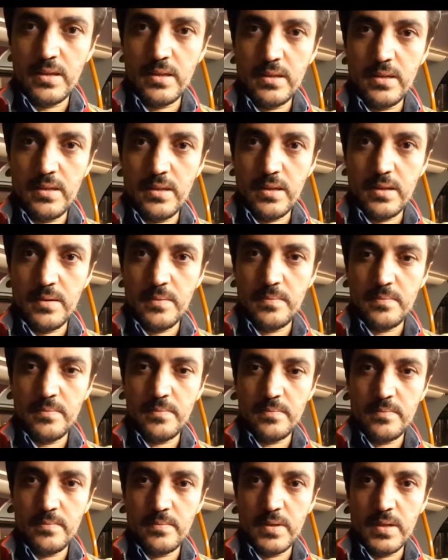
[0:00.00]
Yeah,
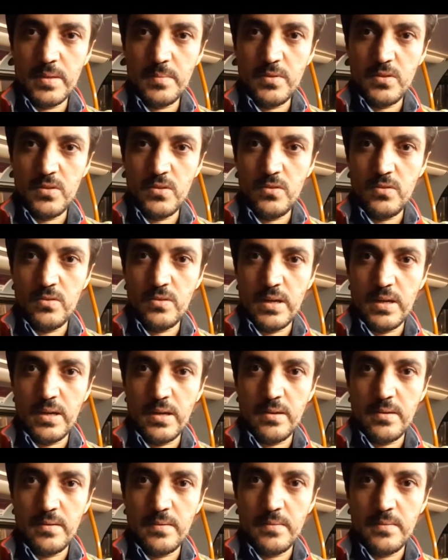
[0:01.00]
let me do that.